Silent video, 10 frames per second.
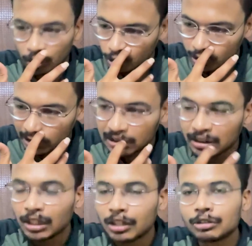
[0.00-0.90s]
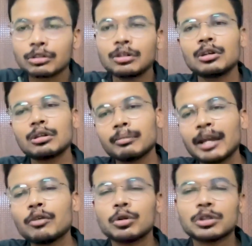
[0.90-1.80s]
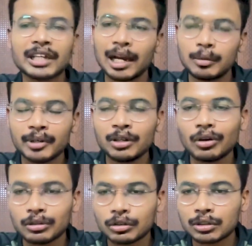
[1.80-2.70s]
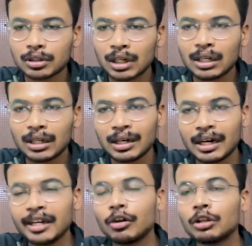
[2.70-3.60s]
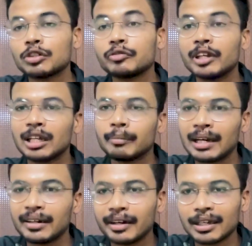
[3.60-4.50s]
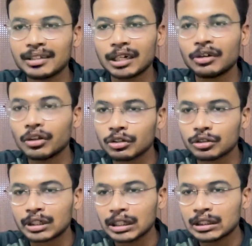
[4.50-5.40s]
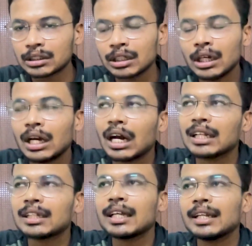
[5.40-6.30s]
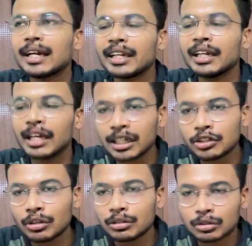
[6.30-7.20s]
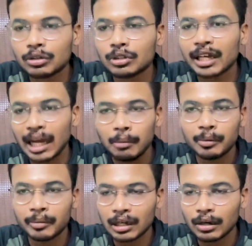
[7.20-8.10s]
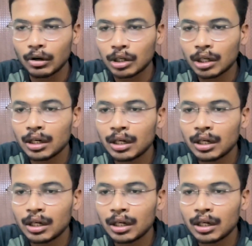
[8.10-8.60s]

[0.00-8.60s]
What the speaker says: all those things. So my coaching helped me in all those learning all those Vedic math tricks and all those things. Other than that, in English also they helped me a lot.